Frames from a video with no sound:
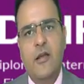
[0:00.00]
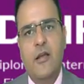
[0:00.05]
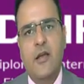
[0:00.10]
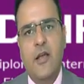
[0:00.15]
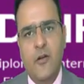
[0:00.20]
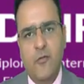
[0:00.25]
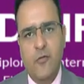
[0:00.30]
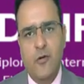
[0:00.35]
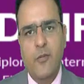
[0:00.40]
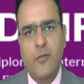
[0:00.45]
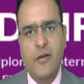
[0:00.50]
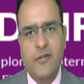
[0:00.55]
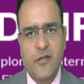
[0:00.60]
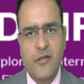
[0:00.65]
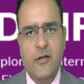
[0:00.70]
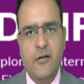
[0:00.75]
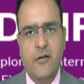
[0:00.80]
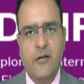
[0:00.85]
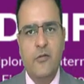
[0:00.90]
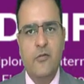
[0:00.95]

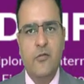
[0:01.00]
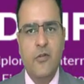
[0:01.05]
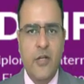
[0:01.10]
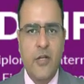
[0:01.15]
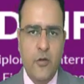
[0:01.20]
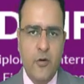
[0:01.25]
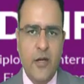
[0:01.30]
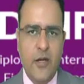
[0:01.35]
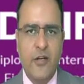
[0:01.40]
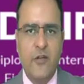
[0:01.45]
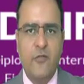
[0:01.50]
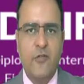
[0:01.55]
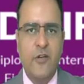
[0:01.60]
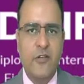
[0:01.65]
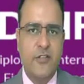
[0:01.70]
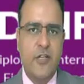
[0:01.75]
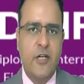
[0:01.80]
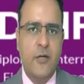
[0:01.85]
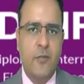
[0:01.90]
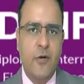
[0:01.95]
information so that you can
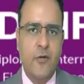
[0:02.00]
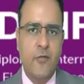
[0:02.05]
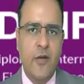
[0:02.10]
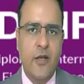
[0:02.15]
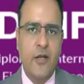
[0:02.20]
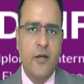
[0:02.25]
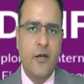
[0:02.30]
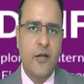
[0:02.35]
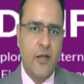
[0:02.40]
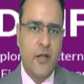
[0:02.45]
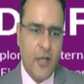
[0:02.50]
differentiate between